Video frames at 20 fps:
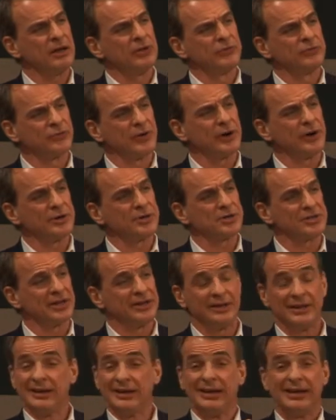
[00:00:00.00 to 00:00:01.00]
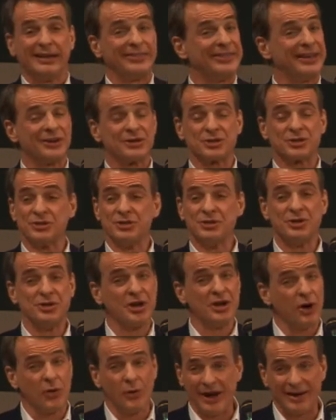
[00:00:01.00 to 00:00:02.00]
First, there's
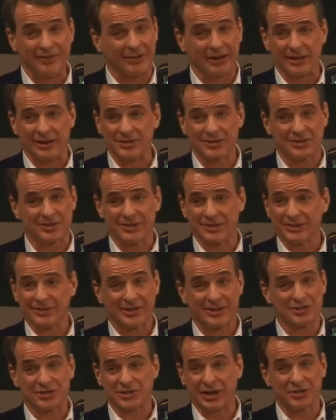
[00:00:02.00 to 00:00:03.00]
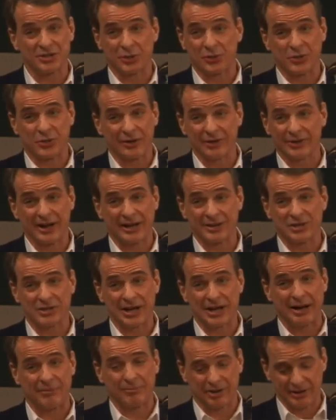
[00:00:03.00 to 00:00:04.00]
no evidence that such a world
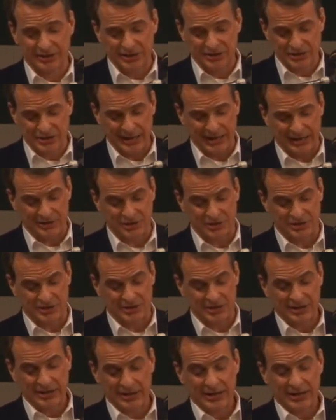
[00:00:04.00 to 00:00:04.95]
ensemble exists.